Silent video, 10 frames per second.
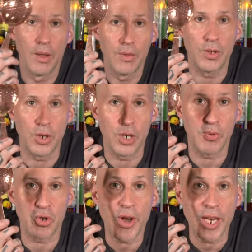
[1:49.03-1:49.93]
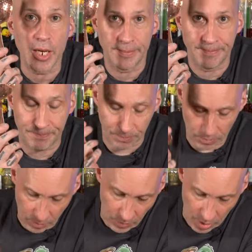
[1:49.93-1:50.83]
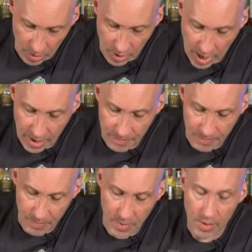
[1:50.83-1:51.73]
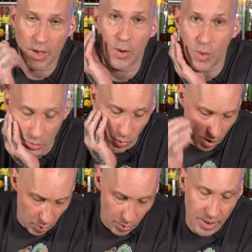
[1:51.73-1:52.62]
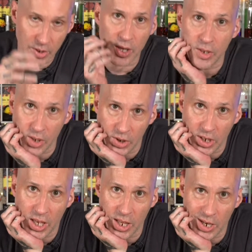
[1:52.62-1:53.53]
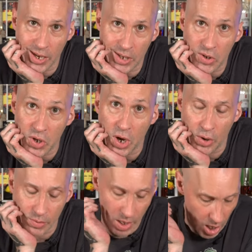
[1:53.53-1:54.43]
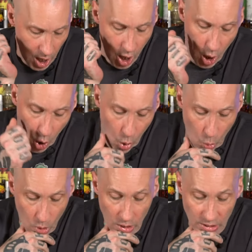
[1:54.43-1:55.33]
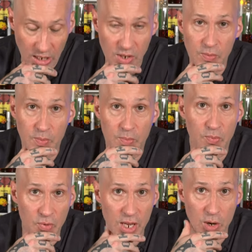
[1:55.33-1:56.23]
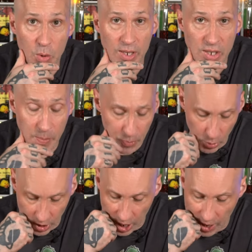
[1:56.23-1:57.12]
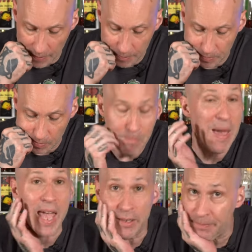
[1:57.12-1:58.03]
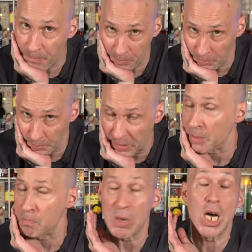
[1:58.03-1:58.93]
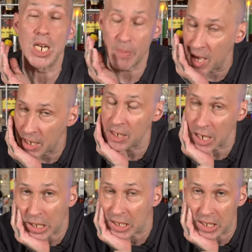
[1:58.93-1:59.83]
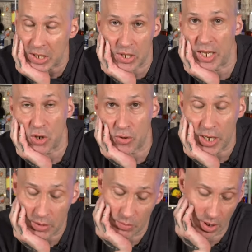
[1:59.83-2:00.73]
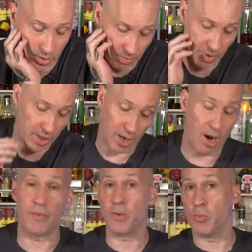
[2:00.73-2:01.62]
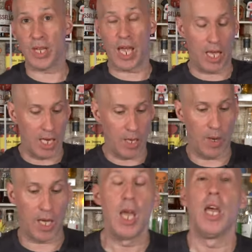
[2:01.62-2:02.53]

the julep strainer. Okay? And you wonder why all these things are together like so. Well, it's actually really quite simple. Um, men, big burly men in the 19th century, I think half of them were gay anyway,